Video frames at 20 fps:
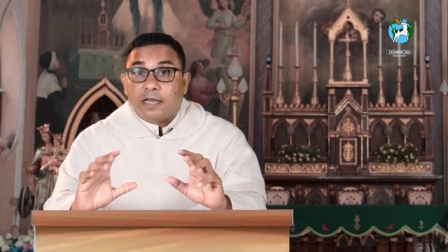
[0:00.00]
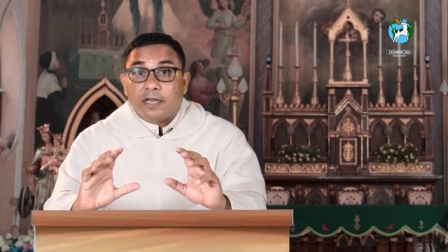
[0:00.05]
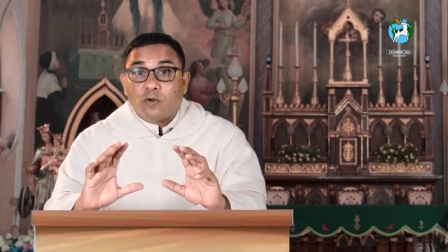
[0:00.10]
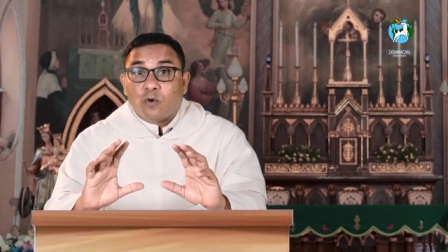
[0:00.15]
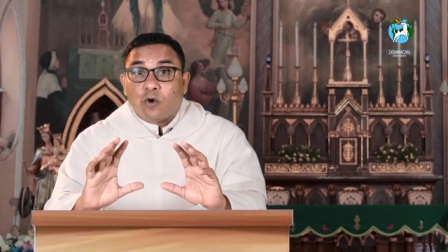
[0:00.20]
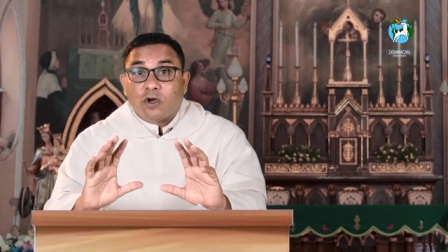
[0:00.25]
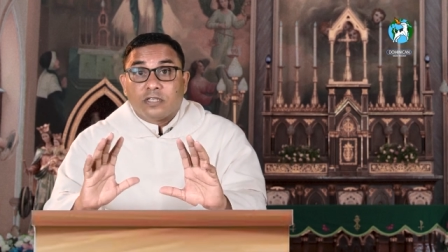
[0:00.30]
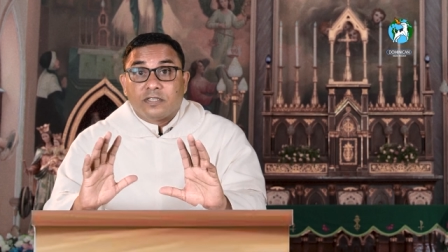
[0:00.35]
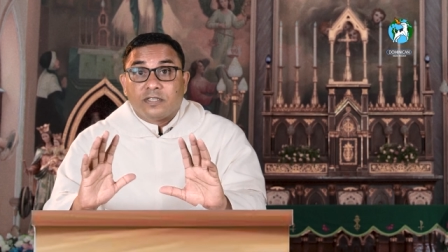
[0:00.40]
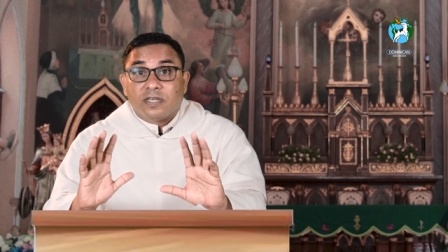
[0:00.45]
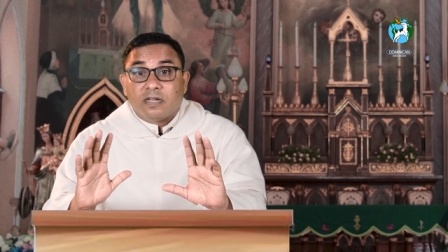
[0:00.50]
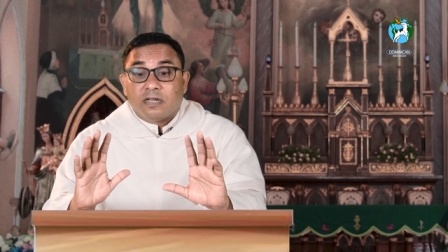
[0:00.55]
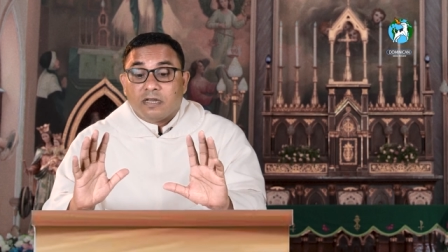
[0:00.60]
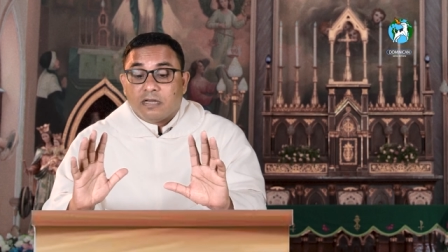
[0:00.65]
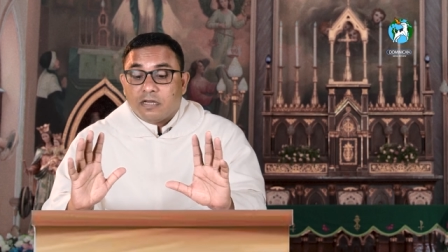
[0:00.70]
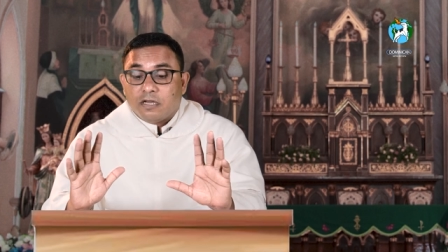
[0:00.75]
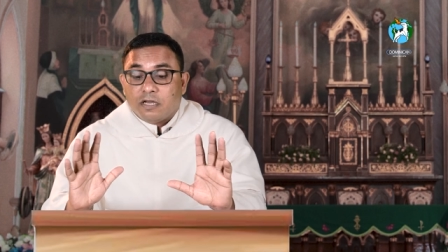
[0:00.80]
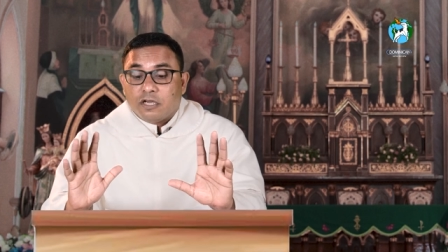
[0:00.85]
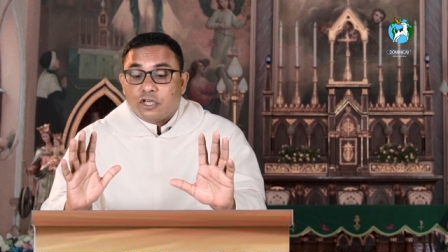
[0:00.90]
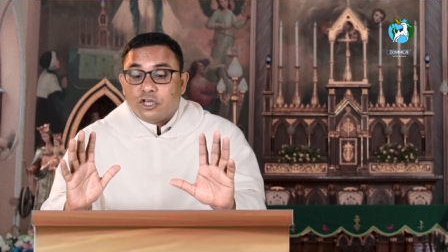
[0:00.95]
it was
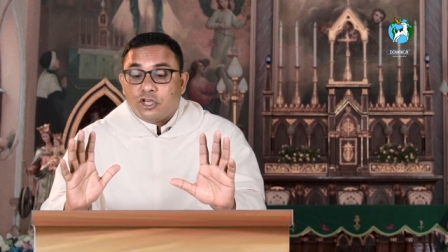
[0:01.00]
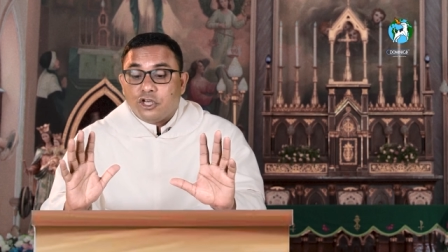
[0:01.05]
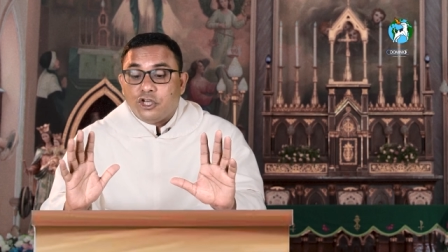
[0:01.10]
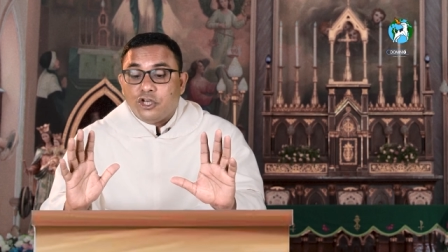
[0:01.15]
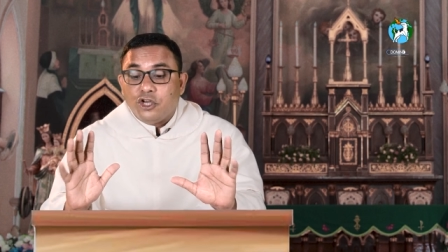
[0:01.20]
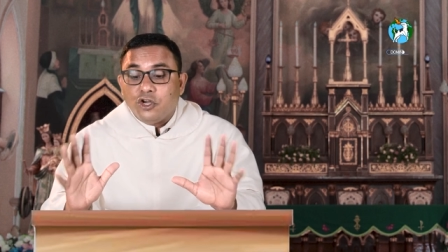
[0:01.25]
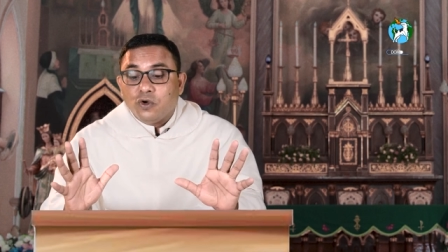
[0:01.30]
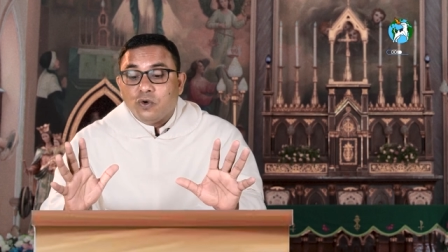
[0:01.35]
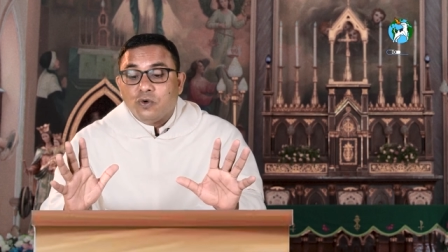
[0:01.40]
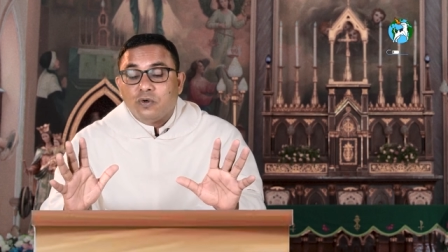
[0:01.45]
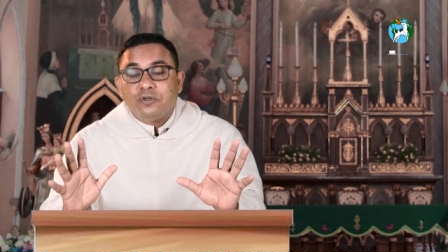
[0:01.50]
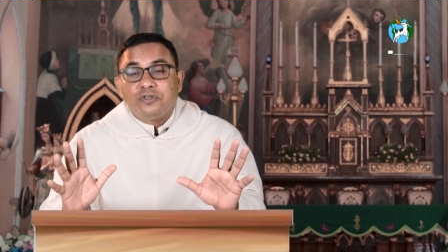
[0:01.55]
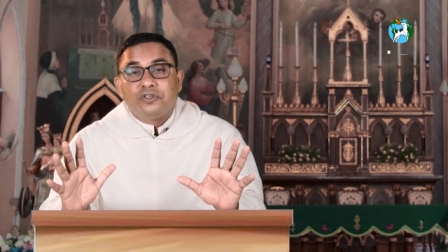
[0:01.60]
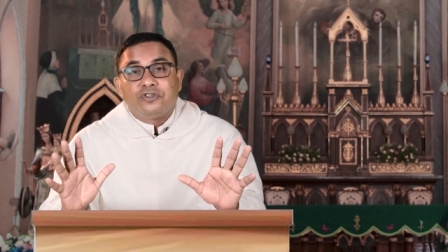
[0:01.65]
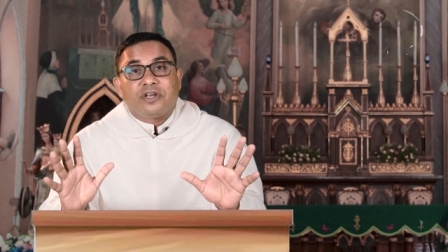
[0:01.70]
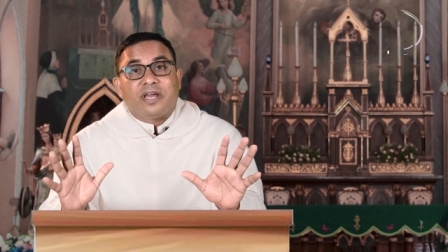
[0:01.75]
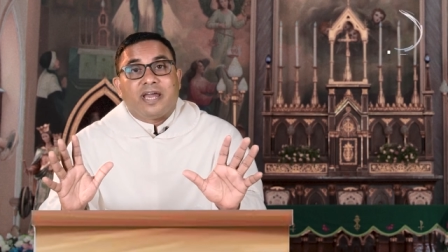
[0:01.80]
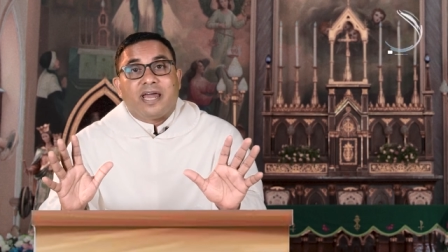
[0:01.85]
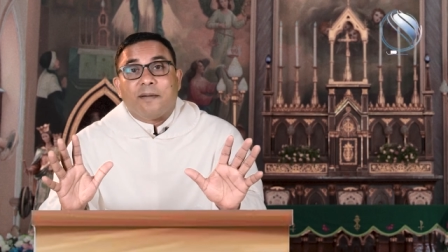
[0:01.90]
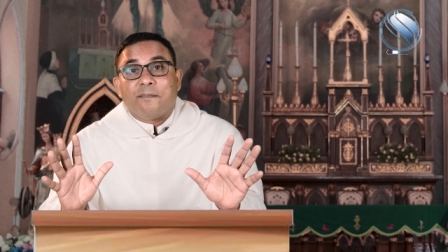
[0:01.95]
a
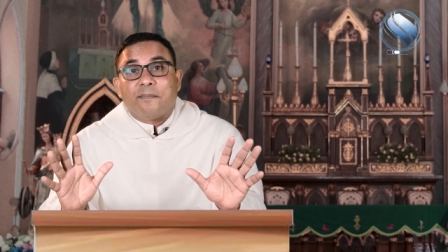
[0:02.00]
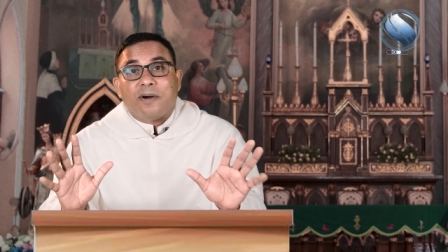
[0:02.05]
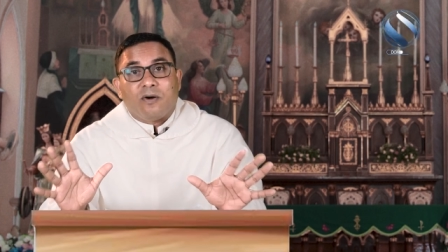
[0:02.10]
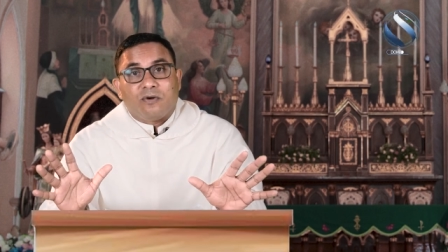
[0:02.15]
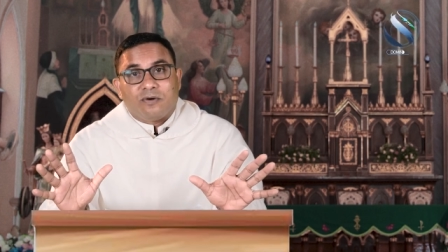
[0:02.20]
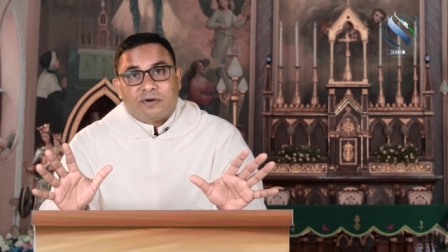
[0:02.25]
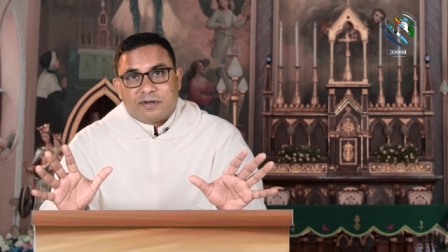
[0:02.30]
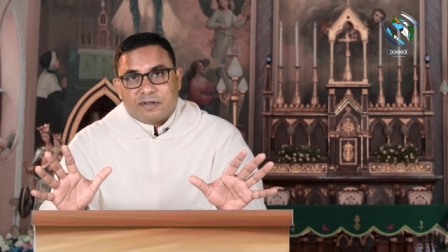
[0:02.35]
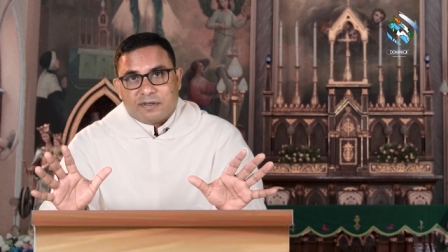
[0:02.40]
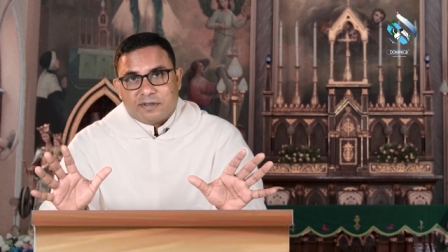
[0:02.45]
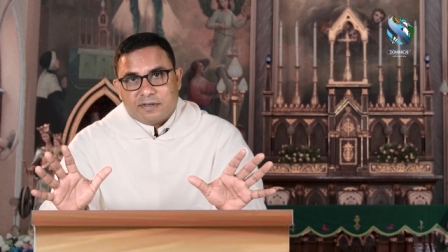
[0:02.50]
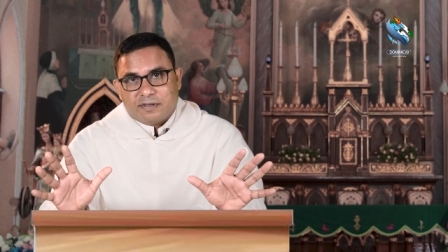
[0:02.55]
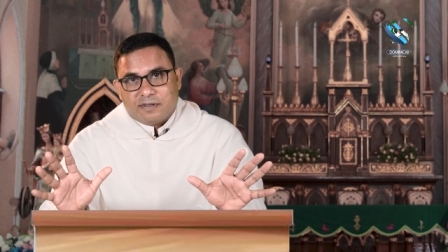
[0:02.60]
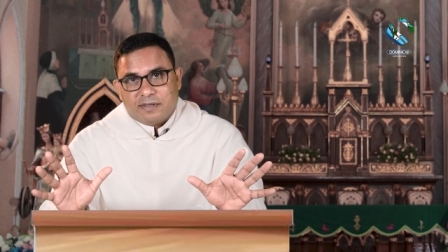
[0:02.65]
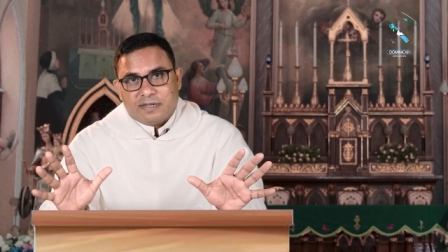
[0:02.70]
huge amount.